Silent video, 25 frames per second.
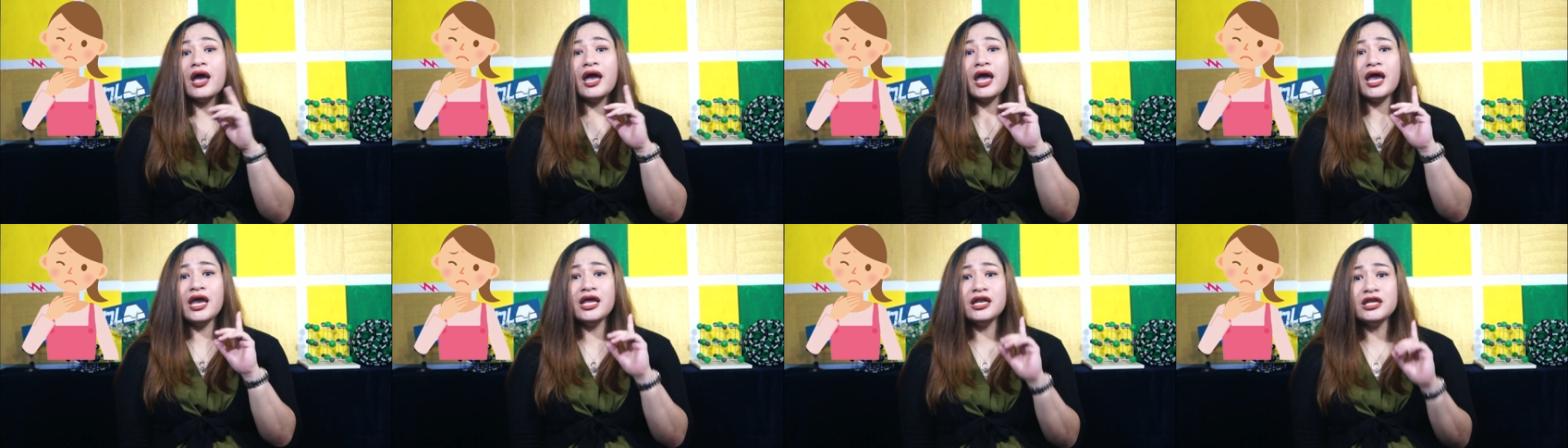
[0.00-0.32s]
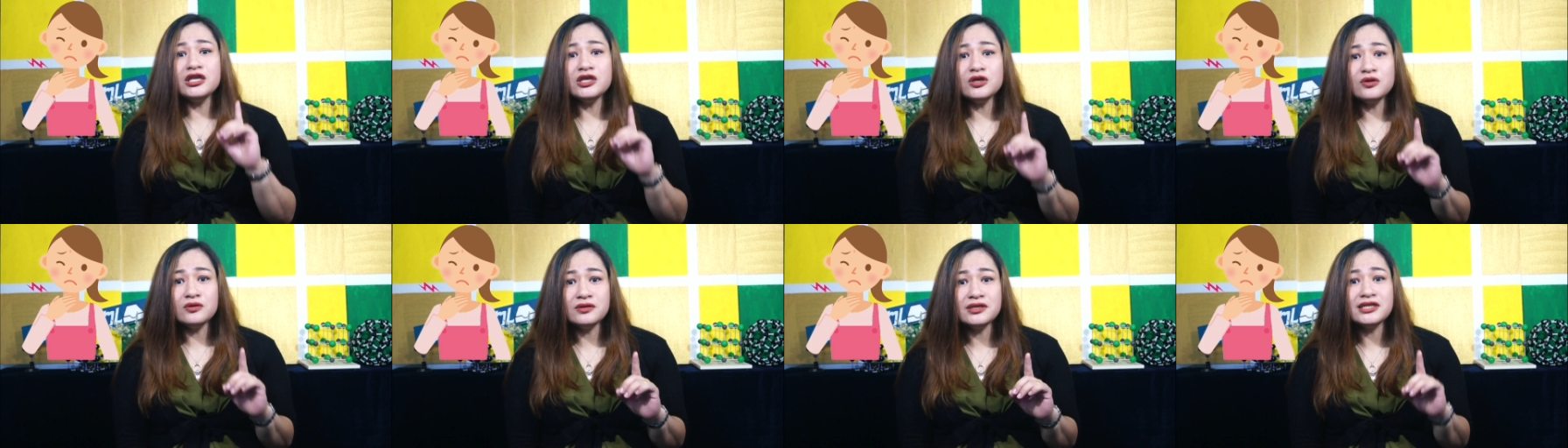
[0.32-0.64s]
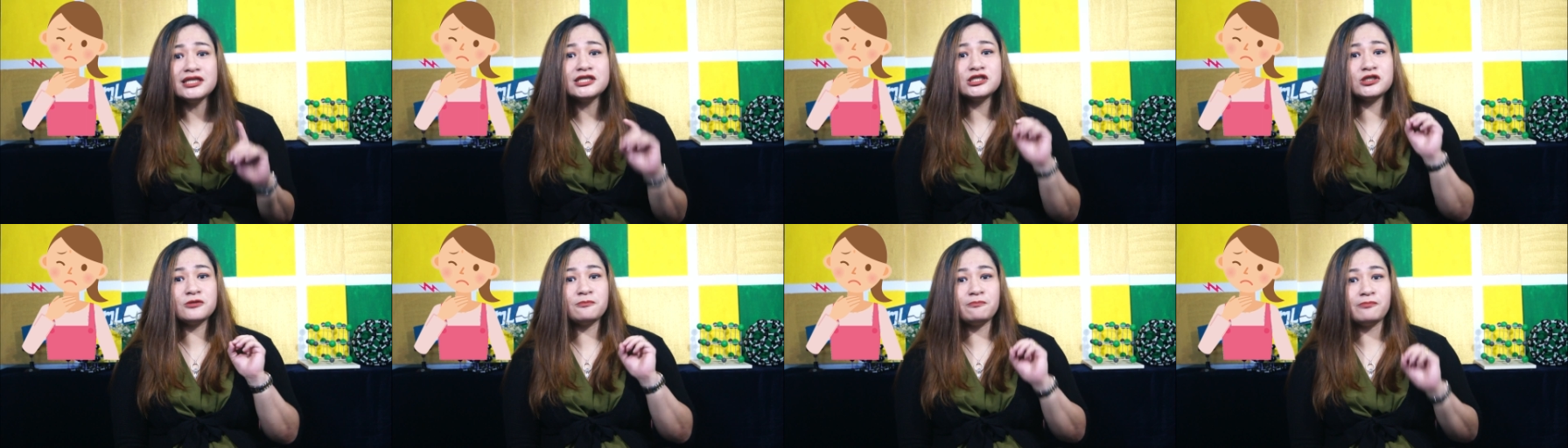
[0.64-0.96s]
and you
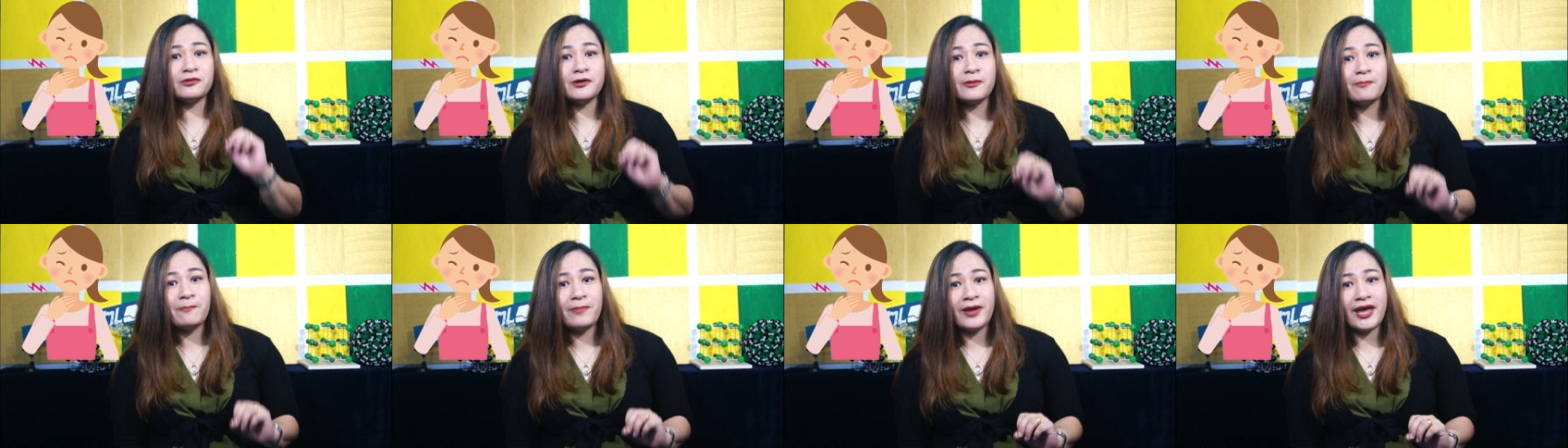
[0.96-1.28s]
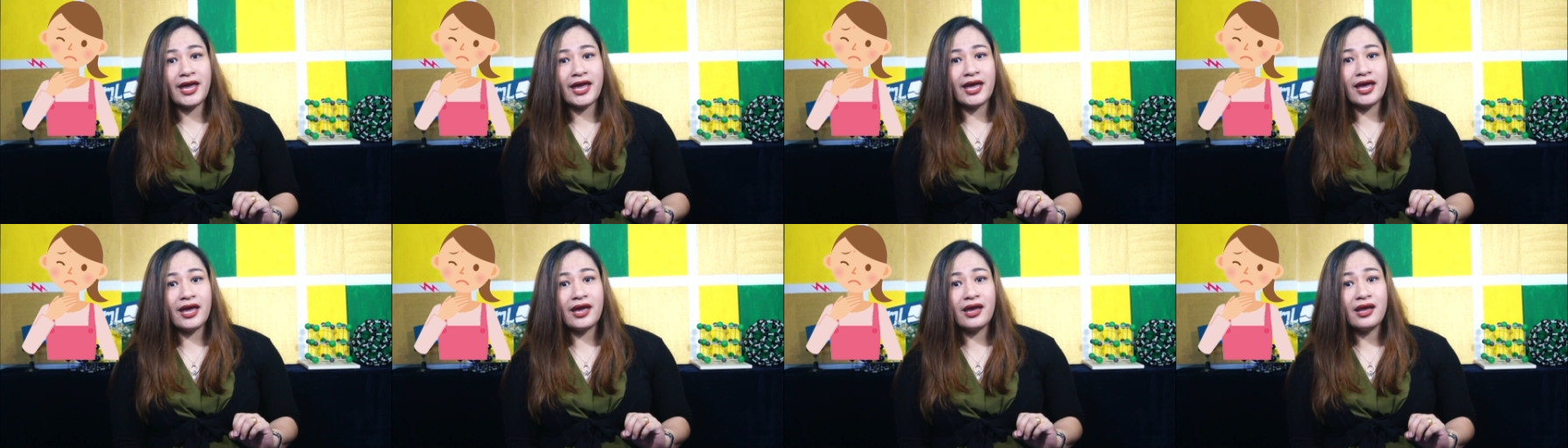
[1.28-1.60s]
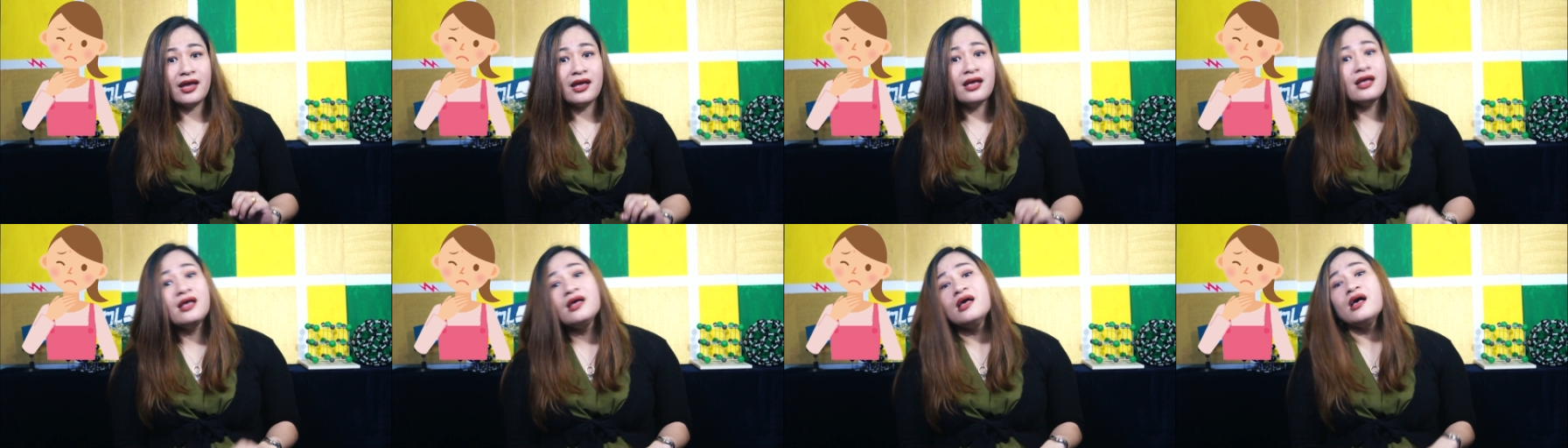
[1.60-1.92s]
need to prepare